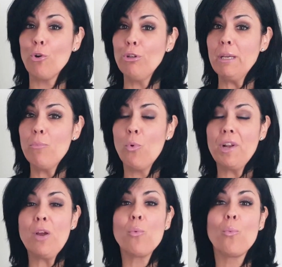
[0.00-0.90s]
early
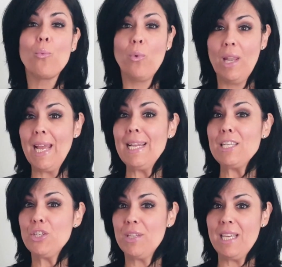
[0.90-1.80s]
morning late
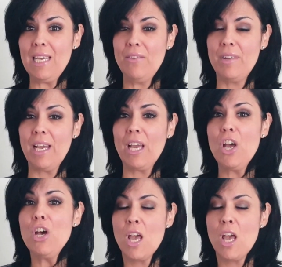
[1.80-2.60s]
into the evening.